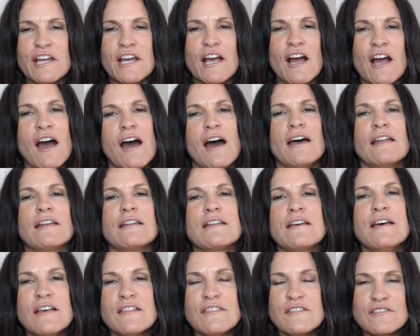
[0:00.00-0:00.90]
on
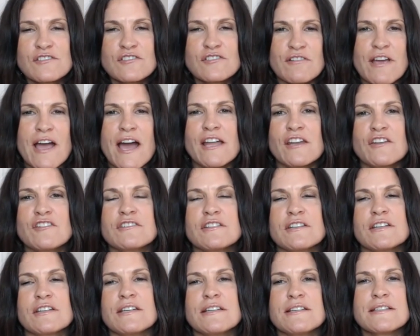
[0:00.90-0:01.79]
the
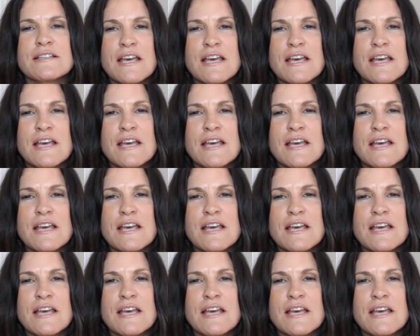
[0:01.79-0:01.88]
strategy